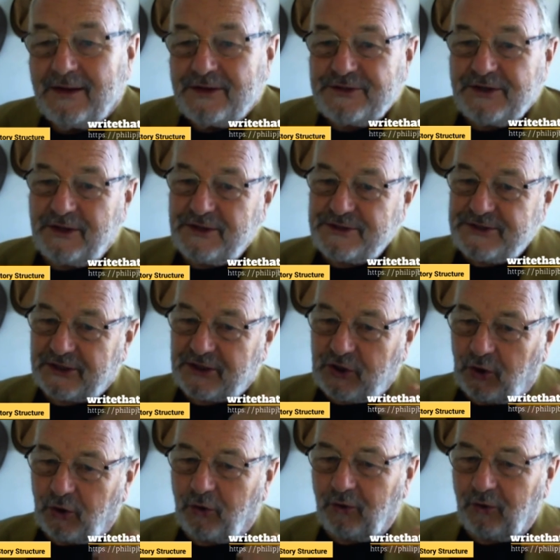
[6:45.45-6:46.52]
So there's the
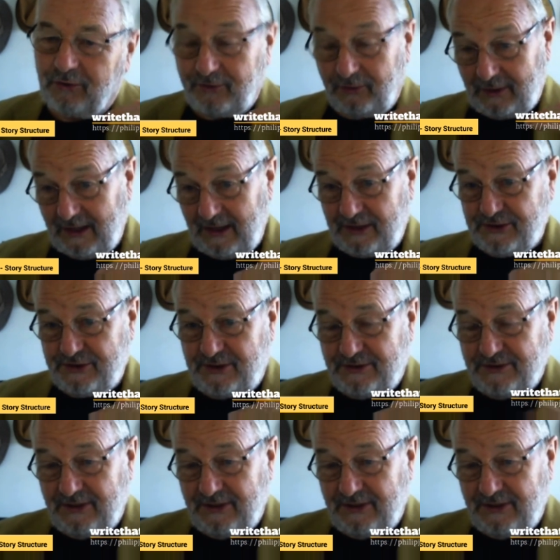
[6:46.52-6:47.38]
call to action.